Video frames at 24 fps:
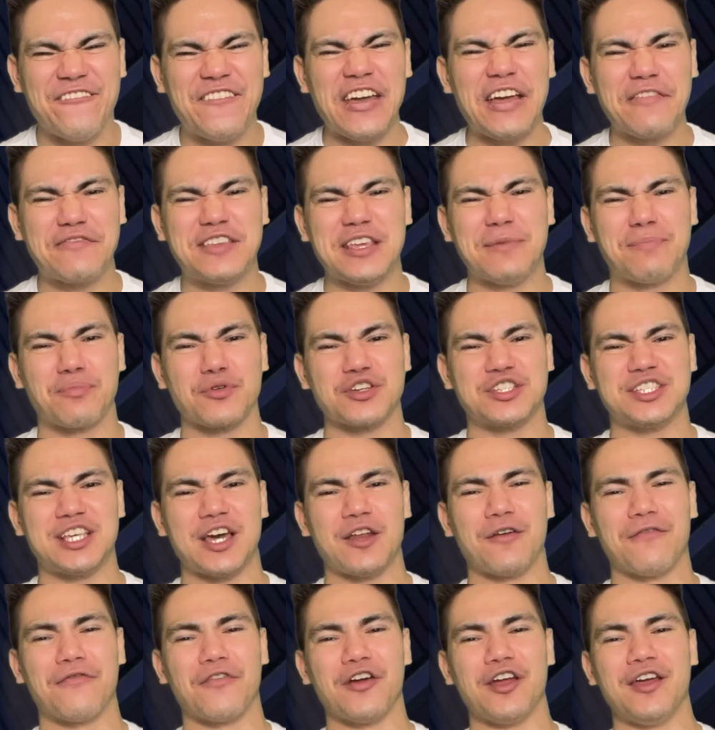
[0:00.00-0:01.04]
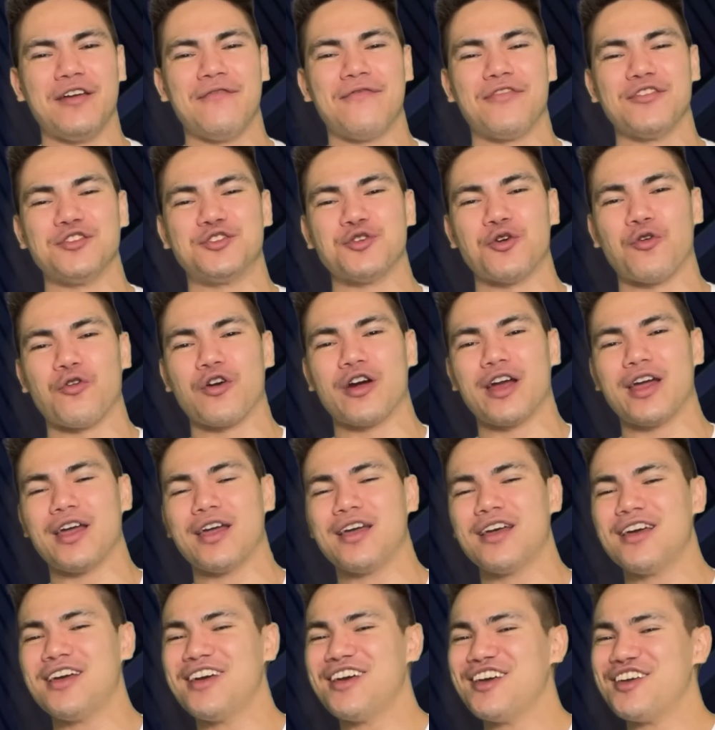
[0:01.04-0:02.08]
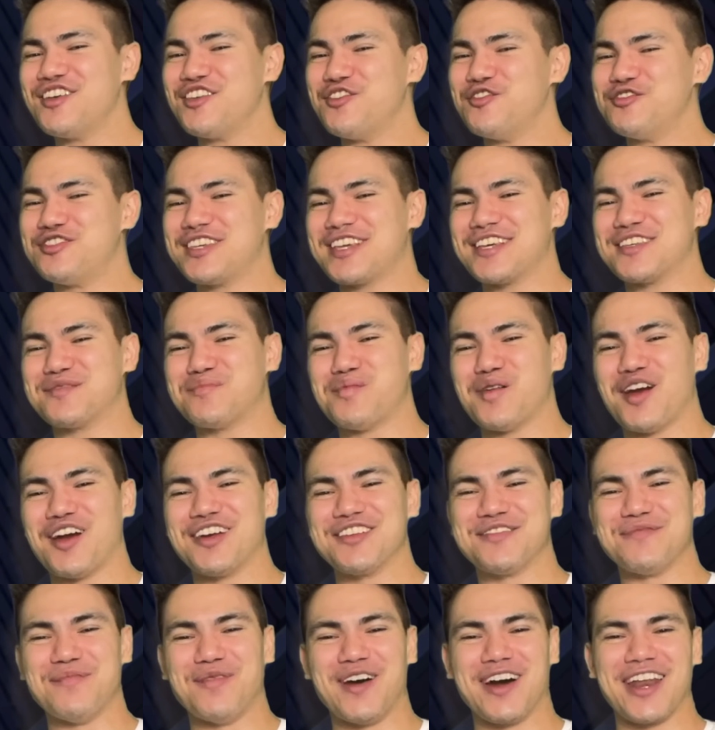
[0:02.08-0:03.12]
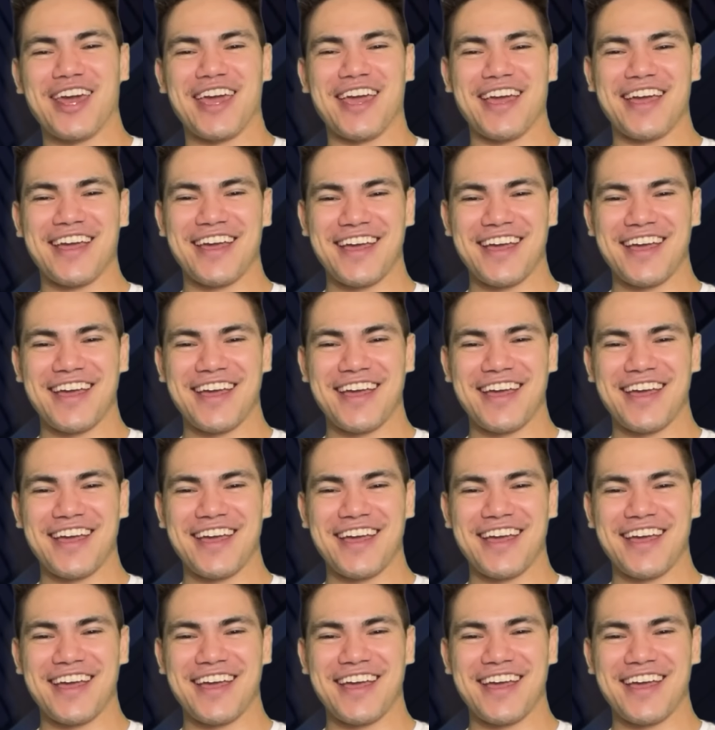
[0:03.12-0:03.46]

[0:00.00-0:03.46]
50% of her inventory using his parents' money.